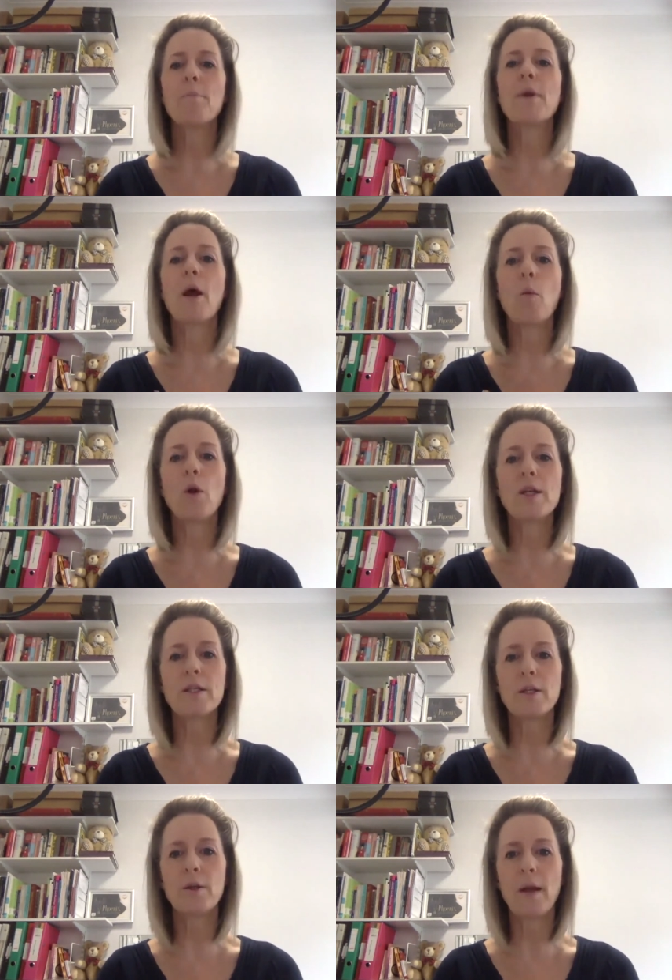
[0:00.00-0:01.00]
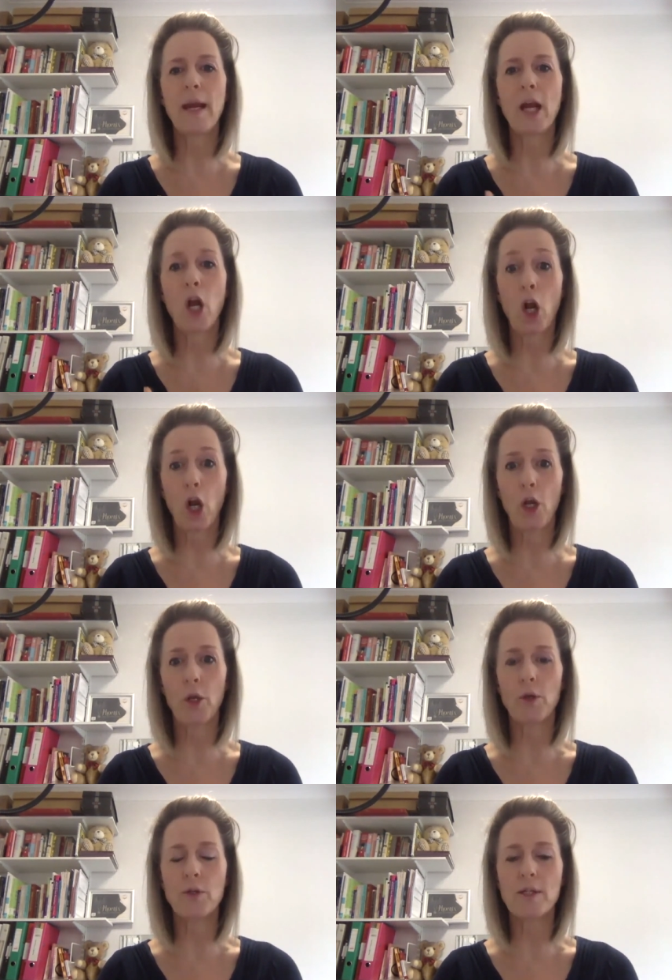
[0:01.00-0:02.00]
but I want to
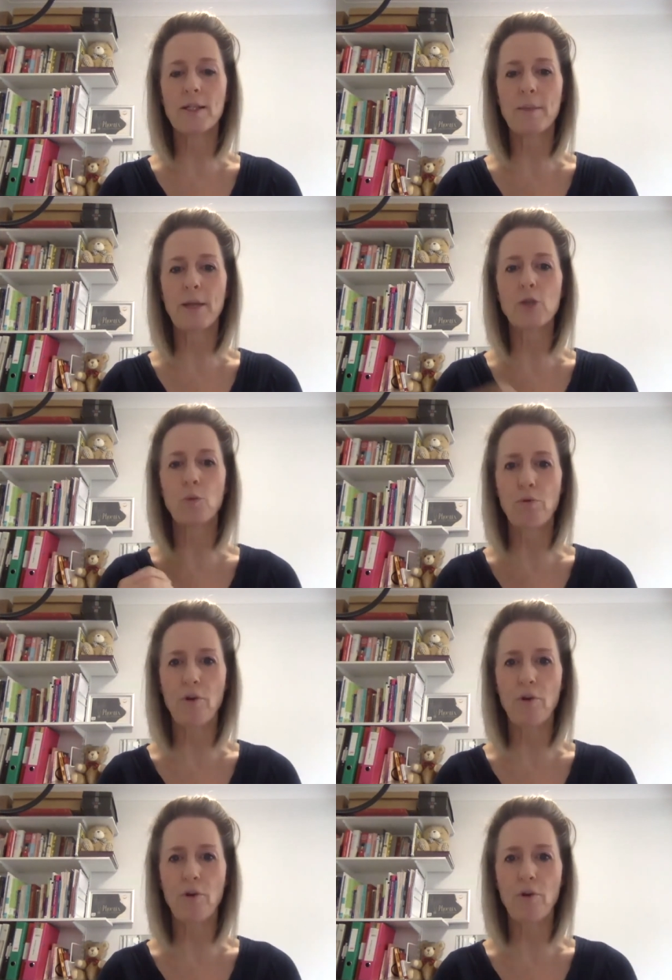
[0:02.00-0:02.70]
include some actual